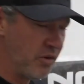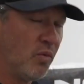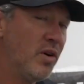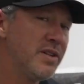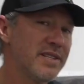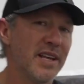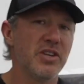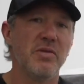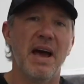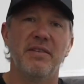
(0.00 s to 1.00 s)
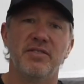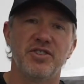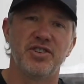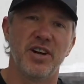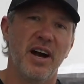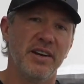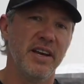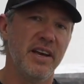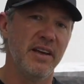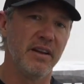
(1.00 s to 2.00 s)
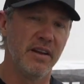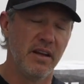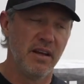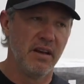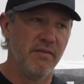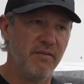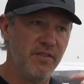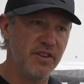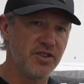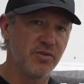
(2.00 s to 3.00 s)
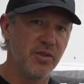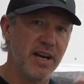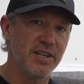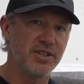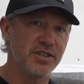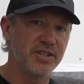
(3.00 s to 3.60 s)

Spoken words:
the ones that you haven't shot yet, visualize your